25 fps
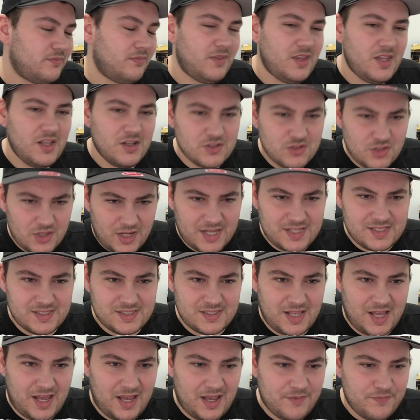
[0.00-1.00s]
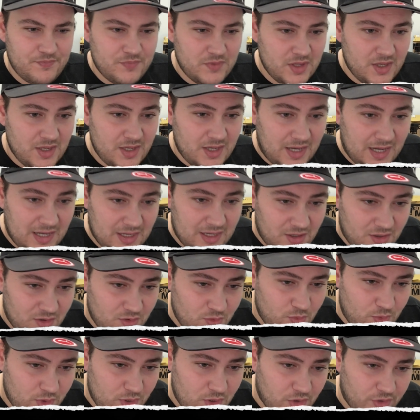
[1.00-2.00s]
So that's that. How long
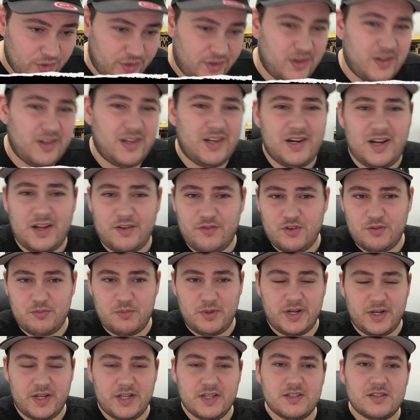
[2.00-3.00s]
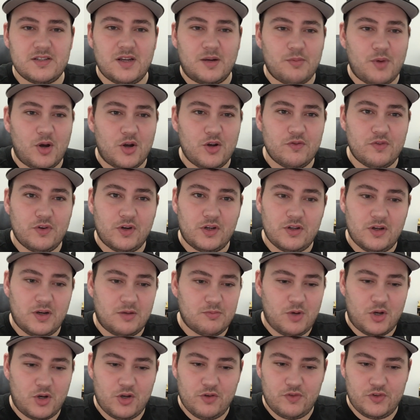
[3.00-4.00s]
have we got in? 11 minutes. I'm
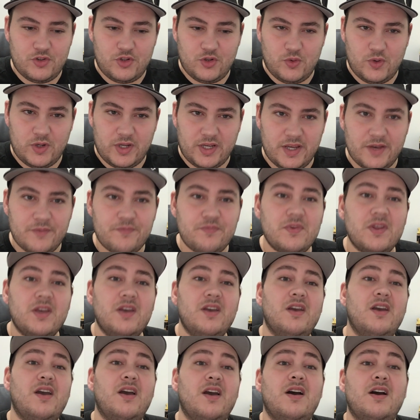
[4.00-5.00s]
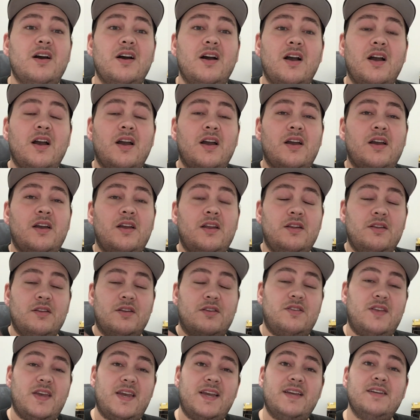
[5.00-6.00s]
overdoing it. The
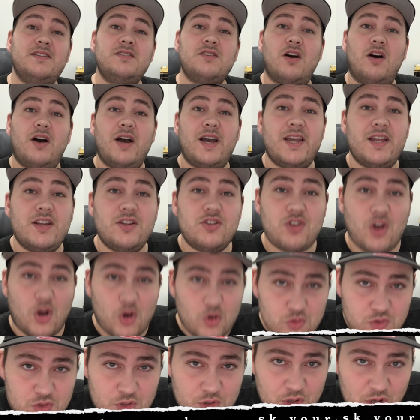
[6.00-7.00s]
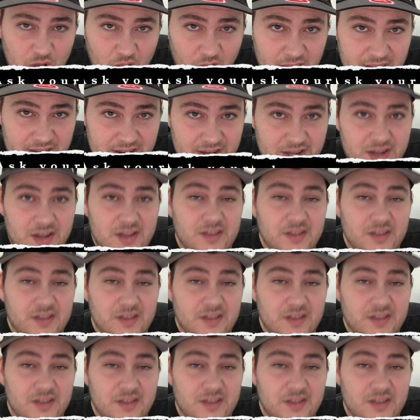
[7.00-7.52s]
things I don't like